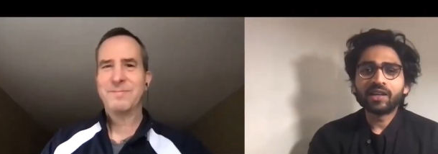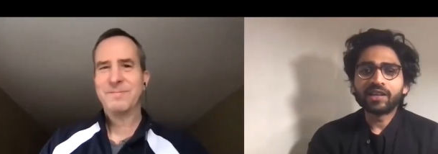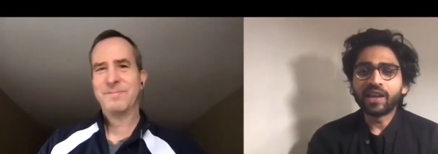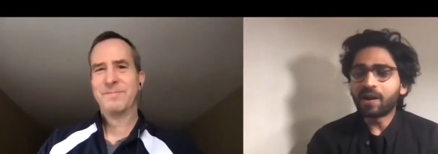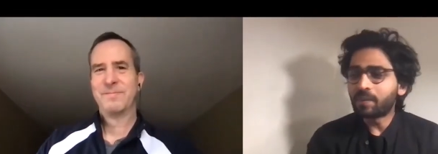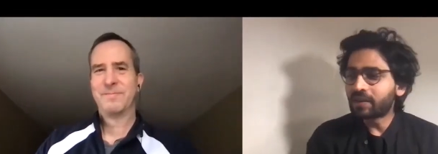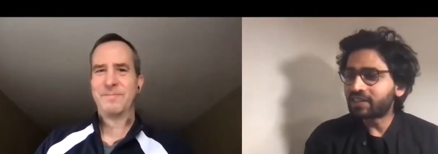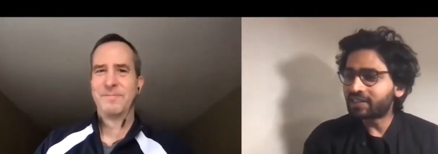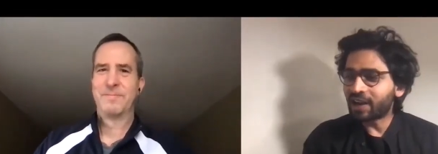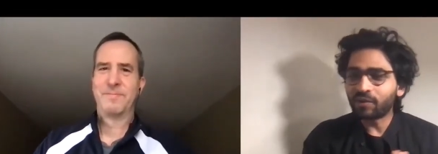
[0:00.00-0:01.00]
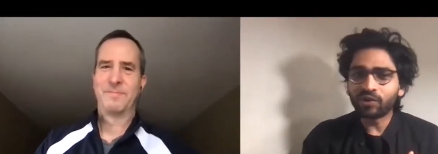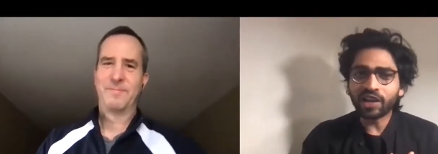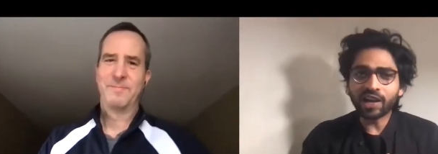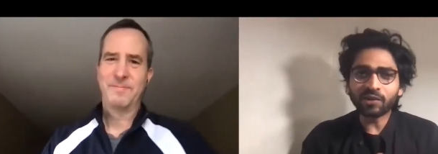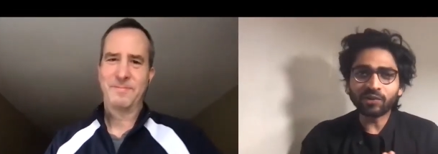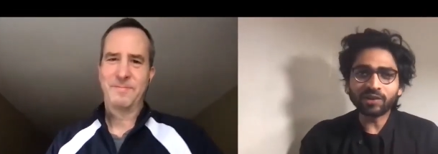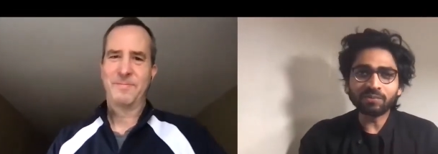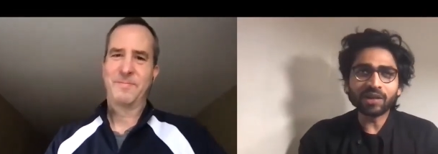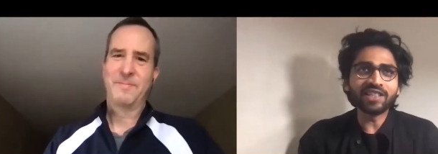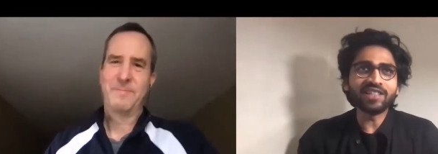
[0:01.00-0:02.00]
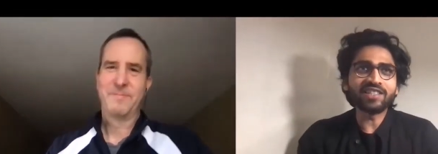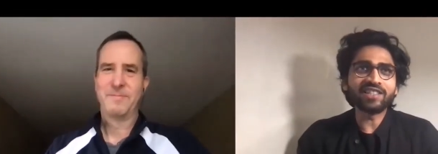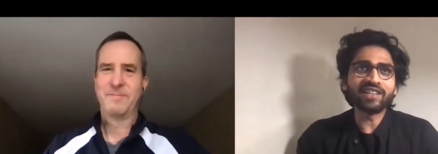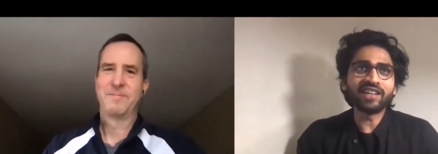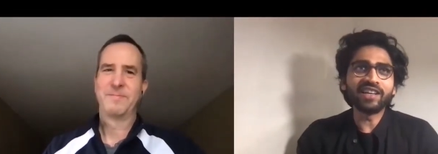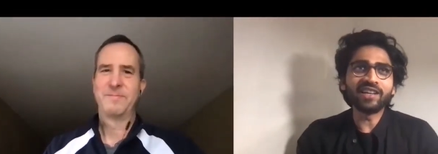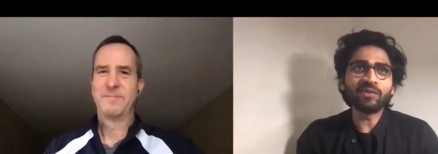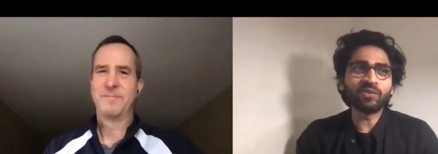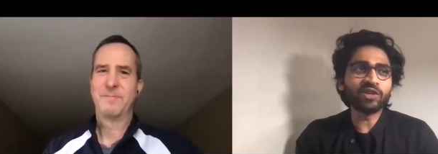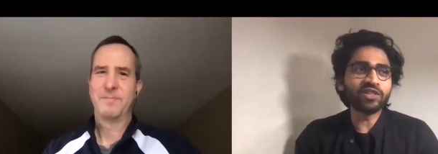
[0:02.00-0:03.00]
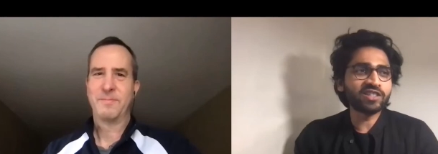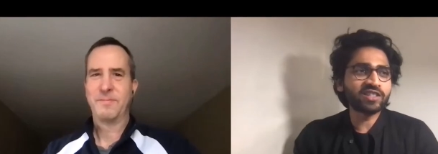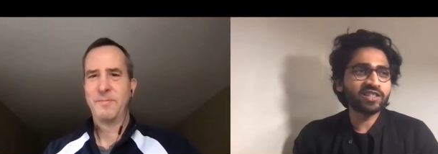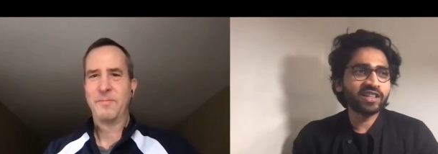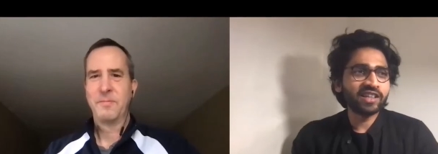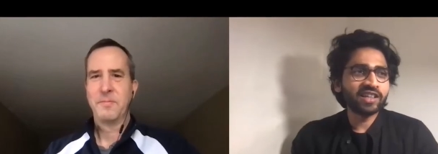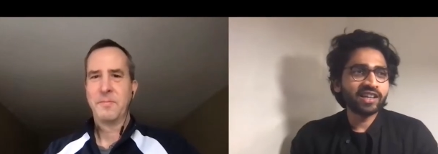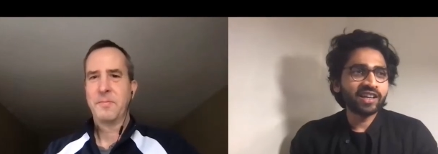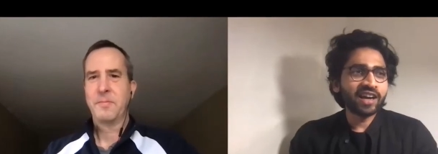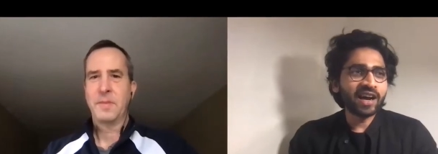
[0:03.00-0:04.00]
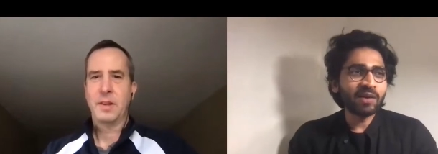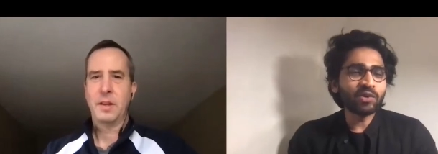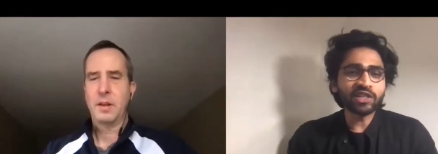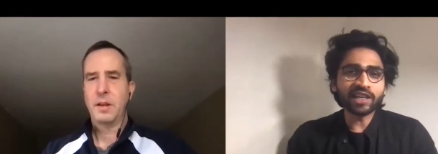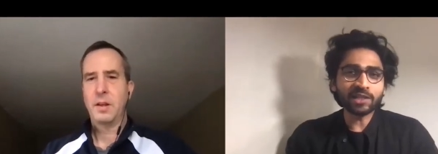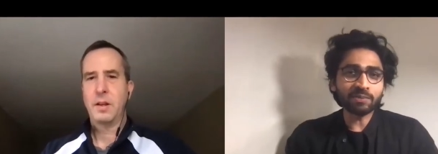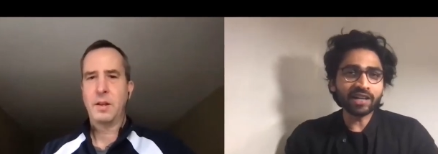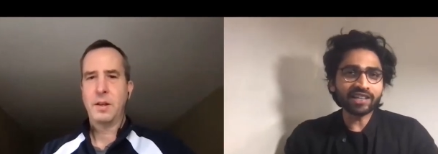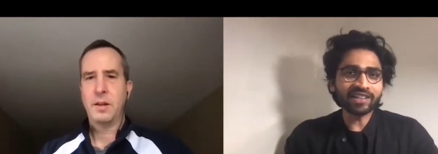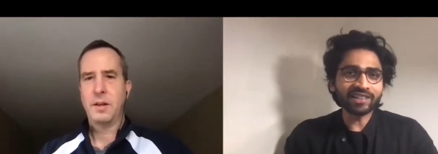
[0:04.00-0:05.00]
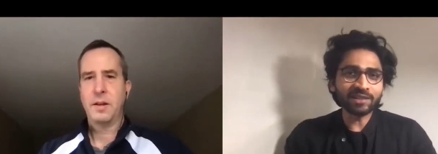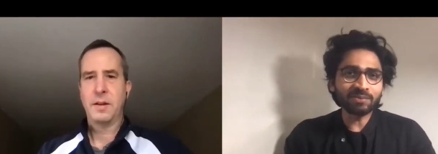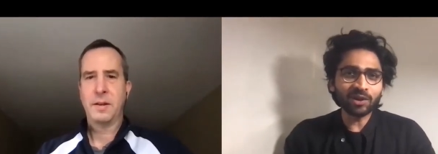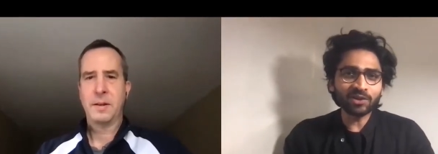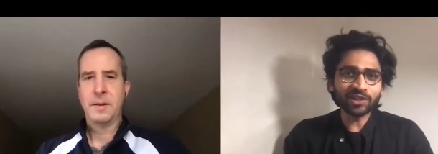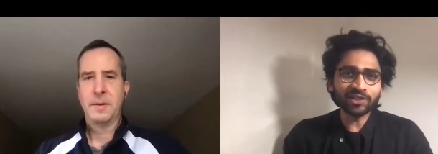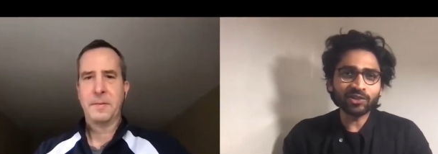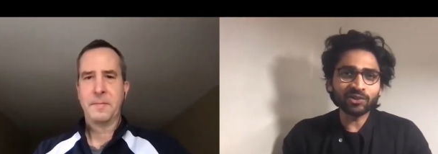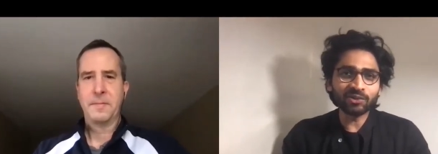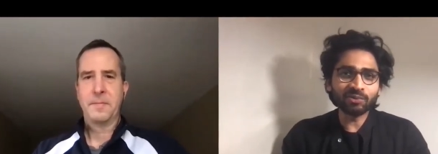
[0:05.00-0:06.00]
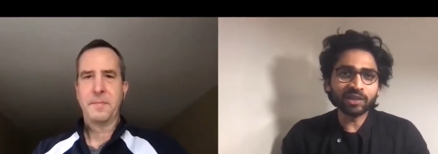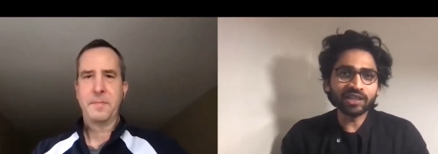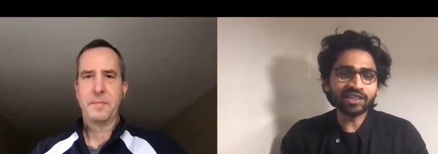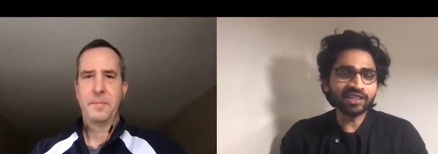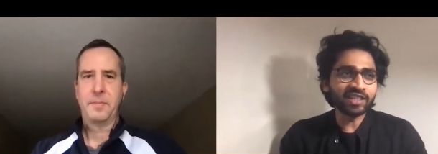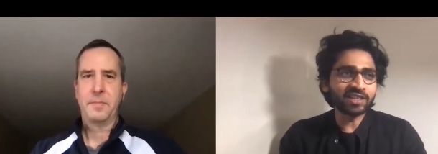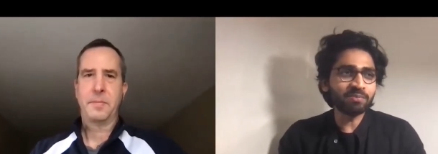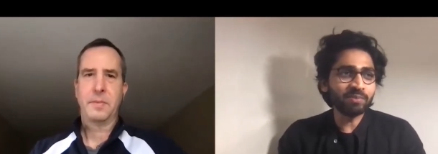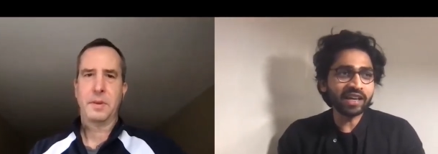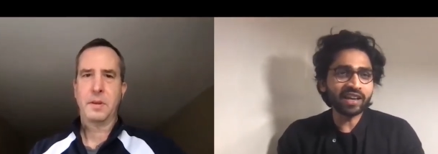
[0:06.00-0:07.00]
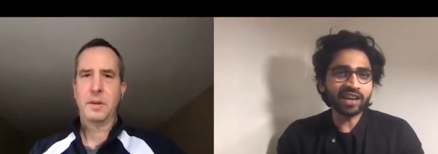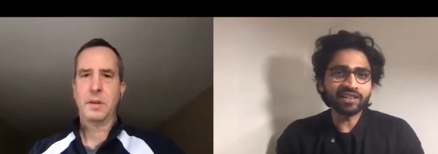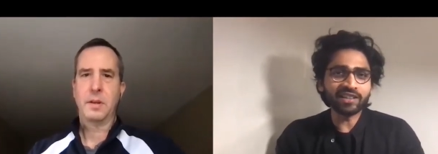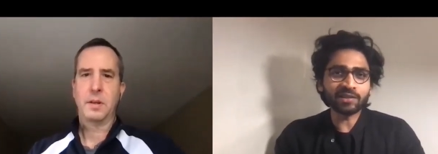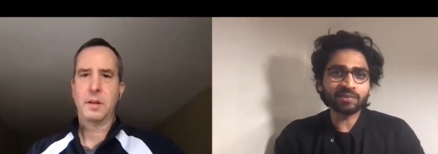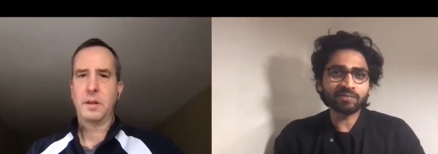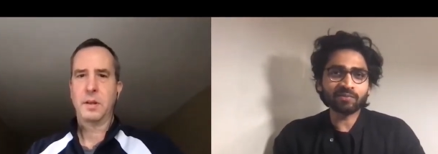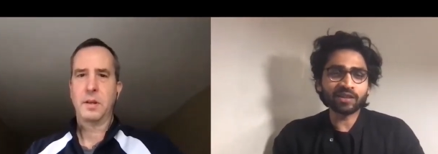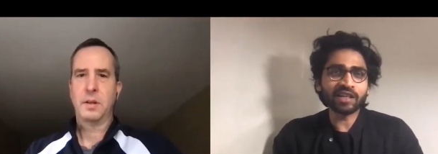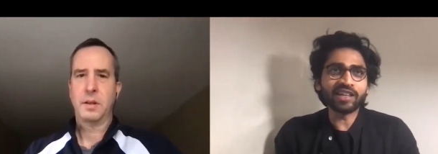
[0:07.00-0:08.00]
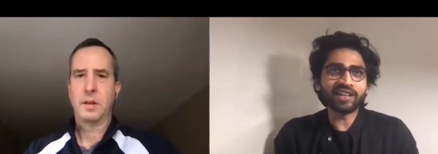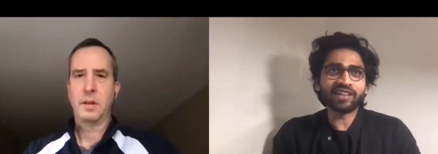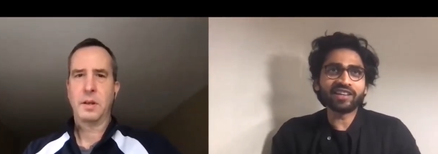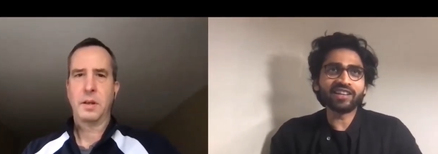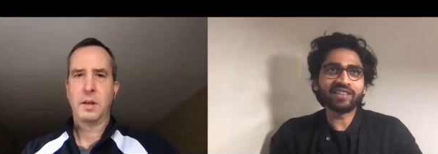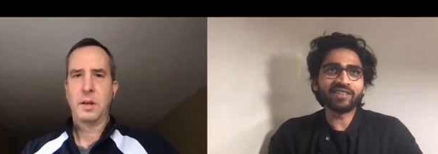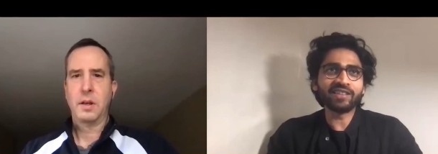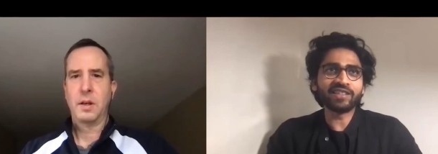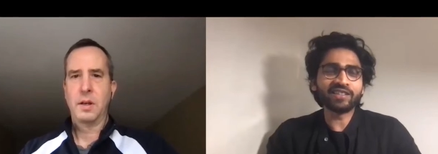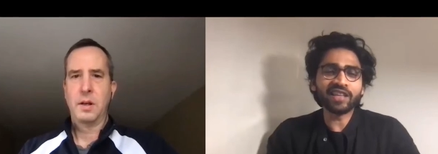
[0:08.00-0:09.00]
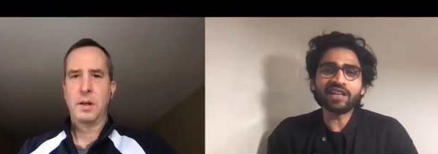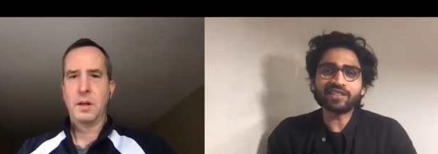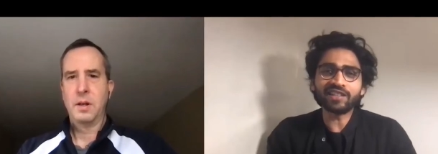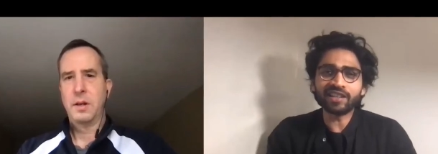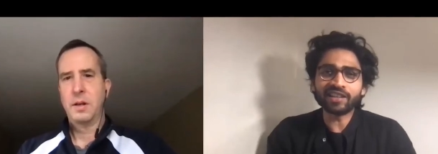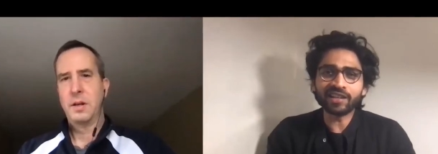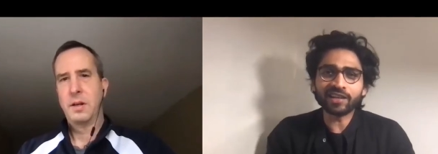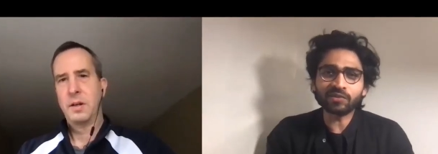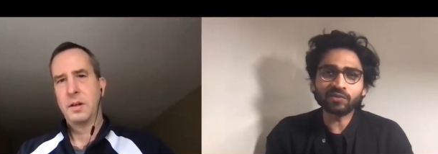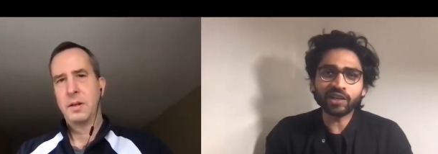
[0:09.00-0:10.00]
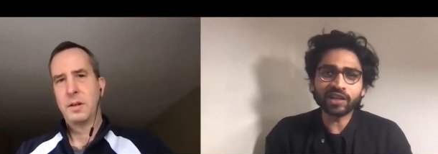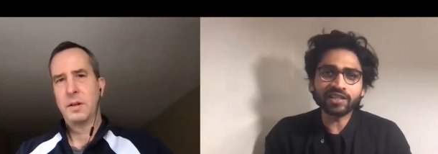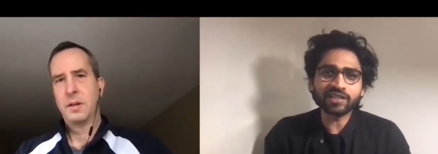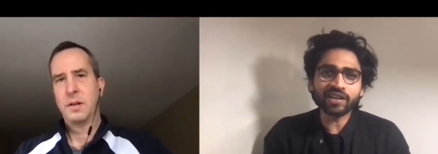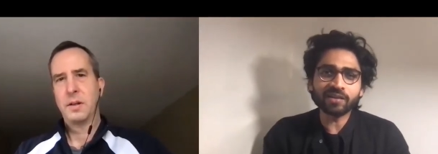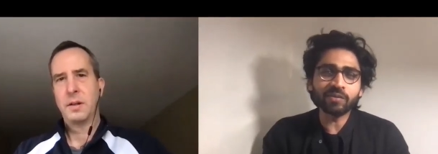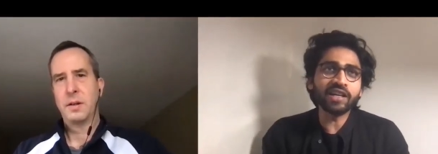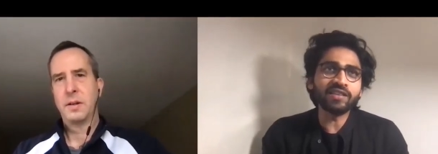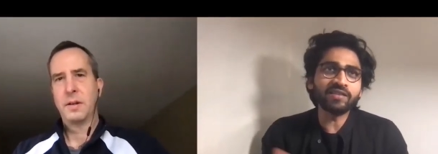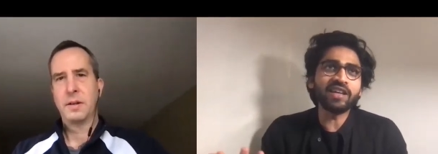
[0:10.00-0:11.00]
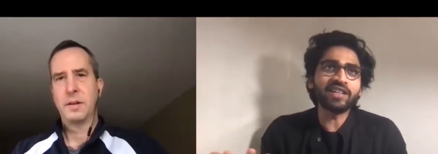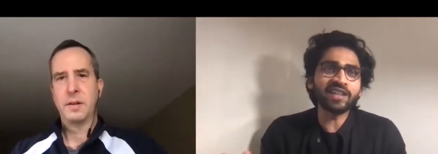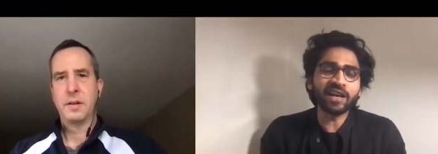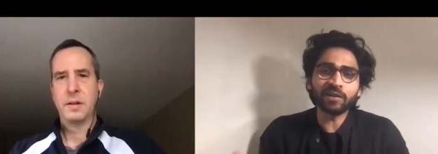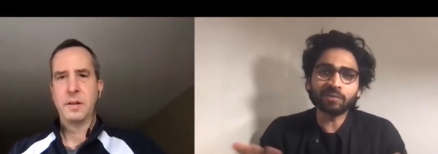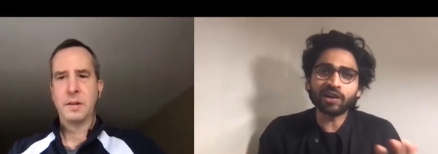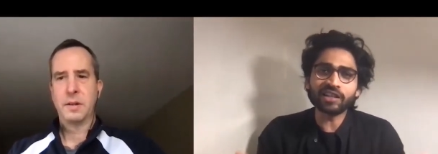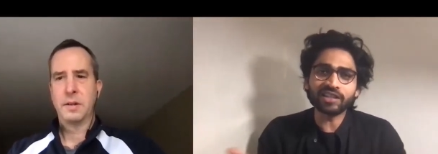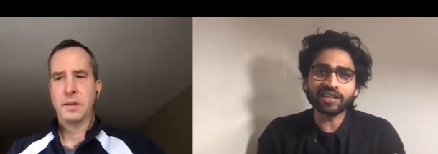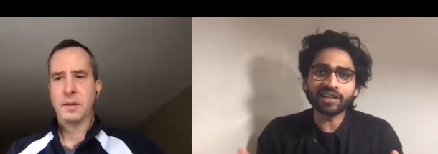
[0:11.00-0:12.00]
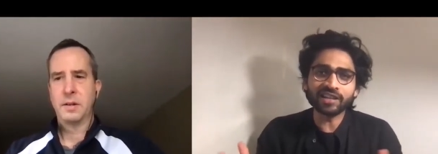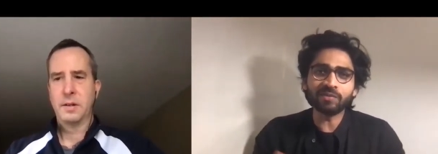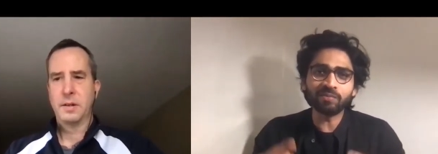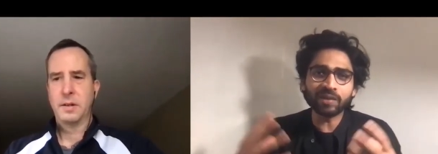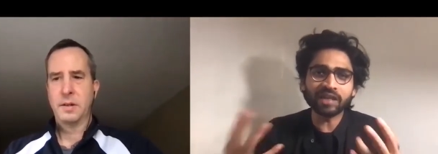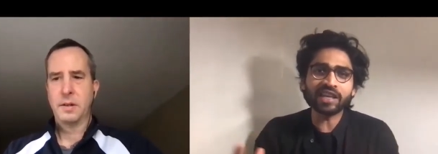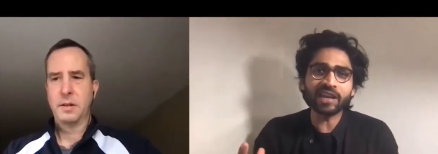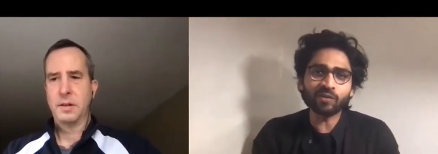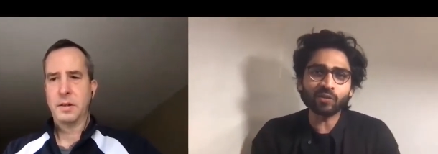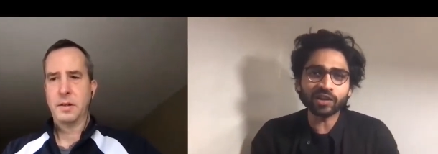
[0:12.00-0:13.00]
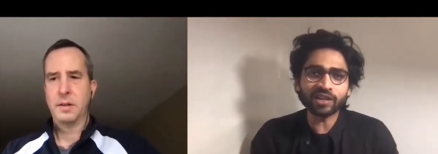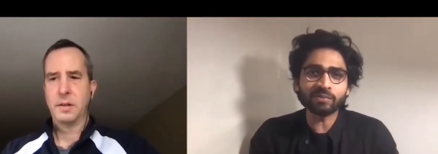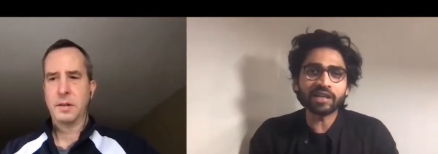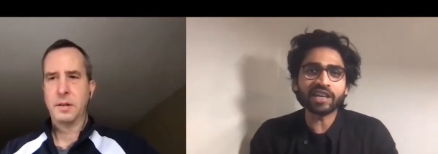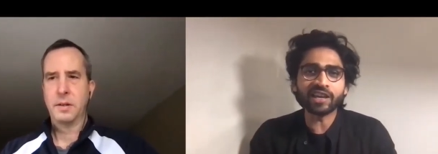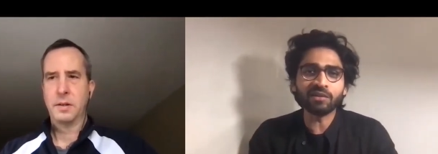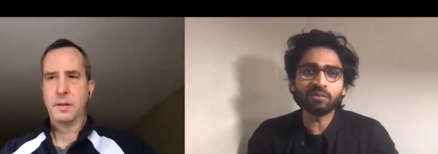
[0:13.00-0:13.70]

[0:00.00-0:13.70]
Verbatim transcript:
Speaker 1: Yeah, I mean, I would add what Mike just said. Like it was, I wasn't expecting this project to be this big at this like it, it's that's I think that's very exciting. Like the exciting part is that it became what it became,